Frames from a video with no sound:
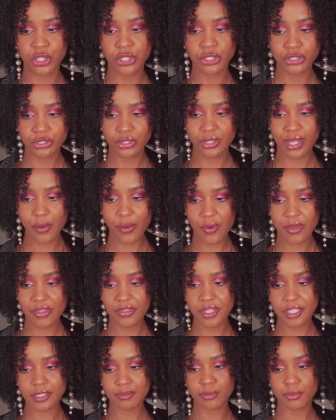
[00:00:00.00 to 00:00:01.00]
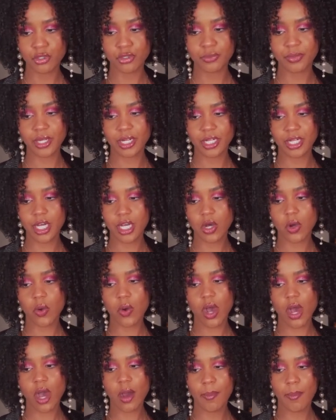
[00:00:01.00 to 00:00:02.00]
So that way this boob can go
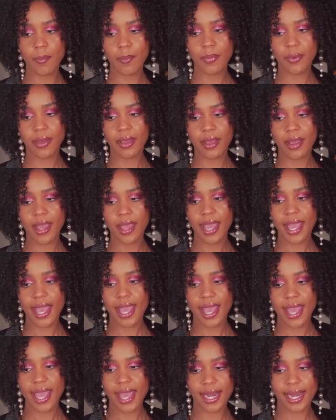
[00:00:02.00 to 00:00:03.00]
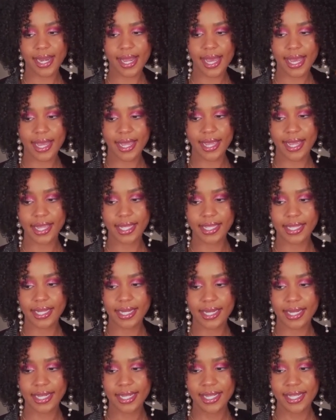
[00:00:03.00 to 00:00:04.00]
up and
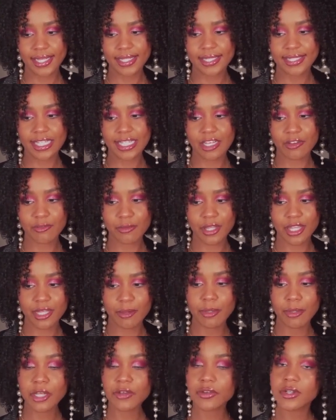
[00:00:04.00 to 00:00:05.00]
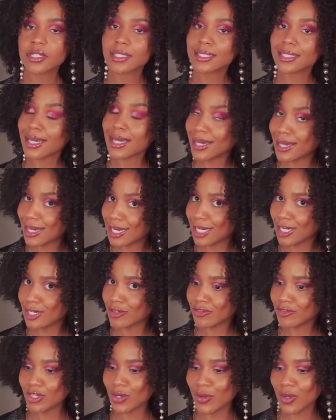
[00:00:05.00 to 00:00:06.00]
in to give me the appearance
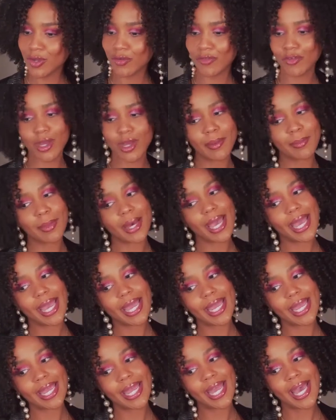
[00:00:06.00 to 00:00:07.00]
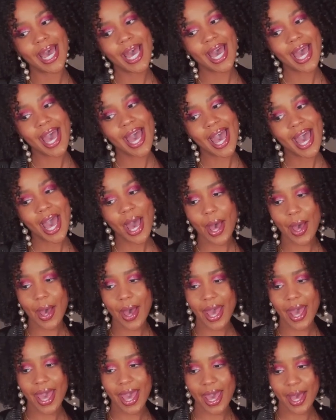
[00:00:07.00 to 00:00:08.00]
of going from a
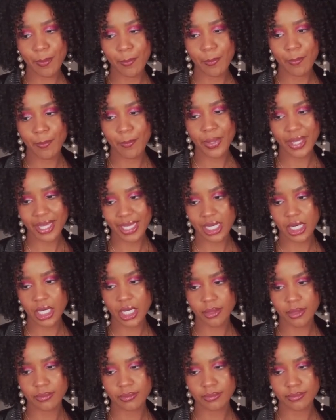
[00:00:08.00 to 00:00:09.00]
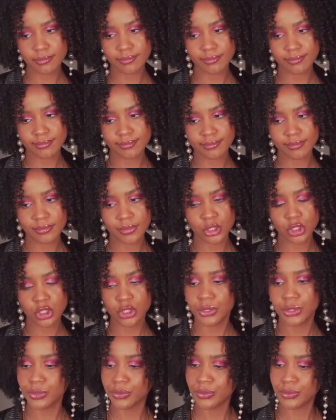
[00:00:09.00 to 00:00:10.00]
B cup
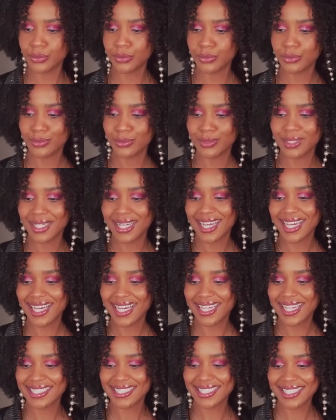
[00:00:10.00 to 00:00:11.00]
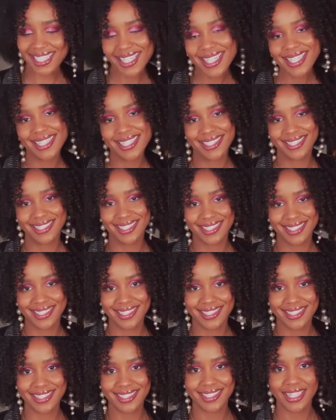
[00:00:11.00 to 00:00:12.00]
to a C.
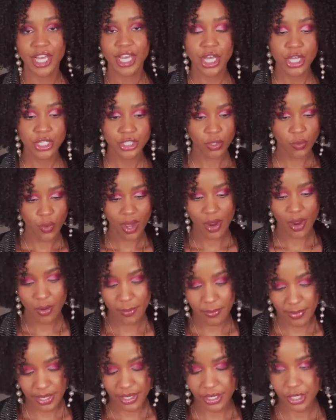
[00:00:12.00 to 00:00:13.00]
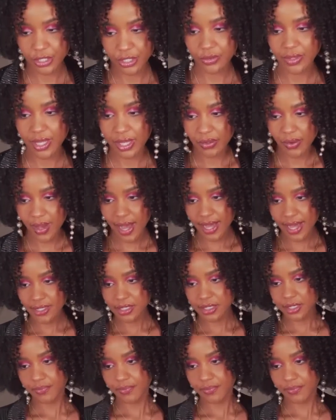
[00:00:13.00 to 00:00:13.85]
So how am I going to do that, you ask?